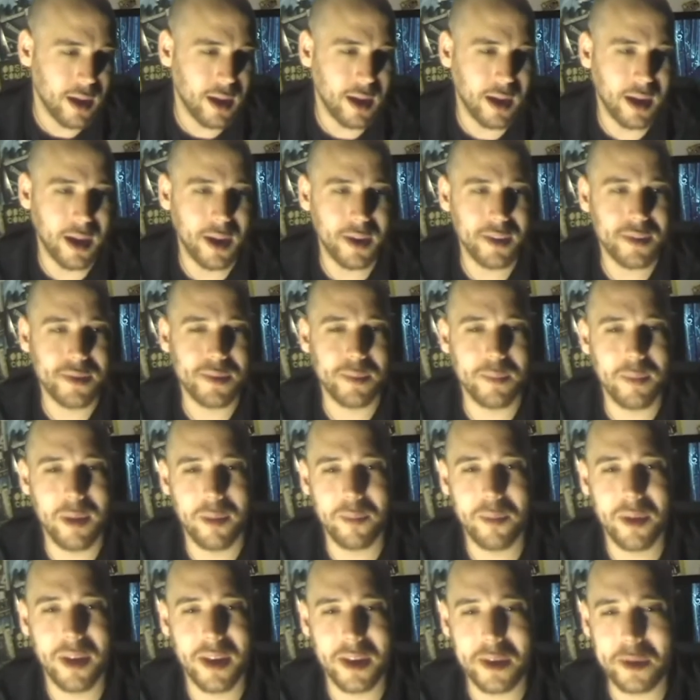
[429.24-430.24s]
I just remember
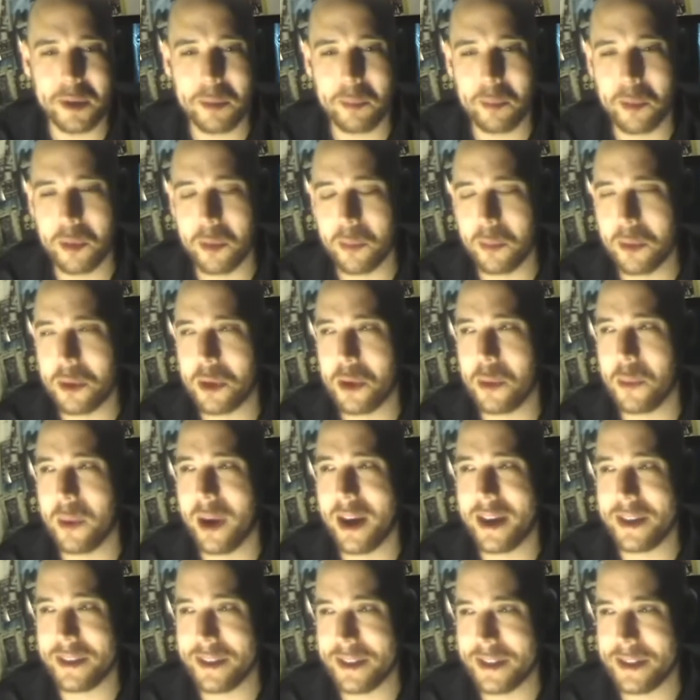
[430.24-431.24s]
like coming up with new
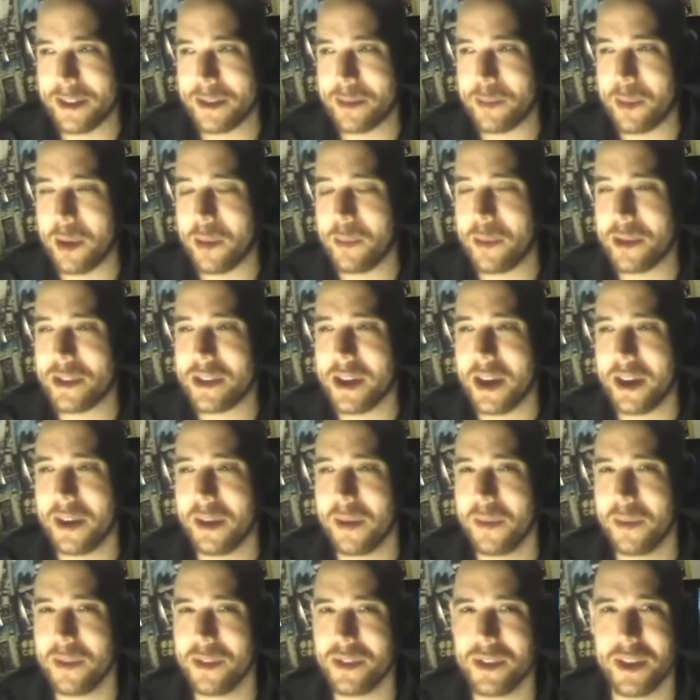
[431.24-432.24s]
ideas about me
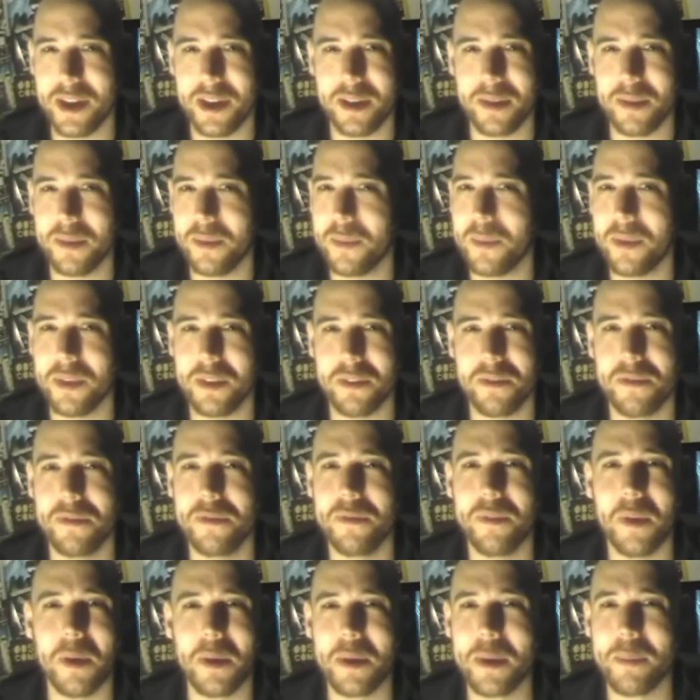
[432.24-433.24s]
tattoo and Jade going, what the
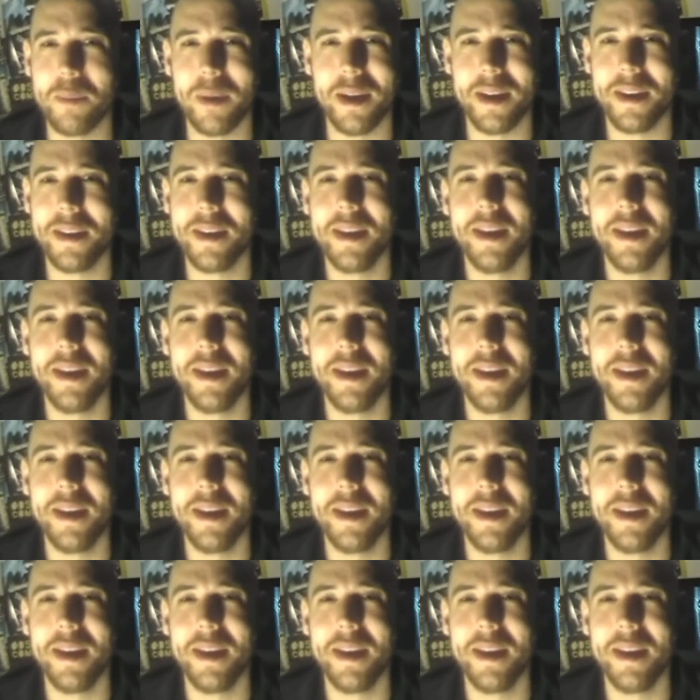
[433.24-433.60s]
fuck, man?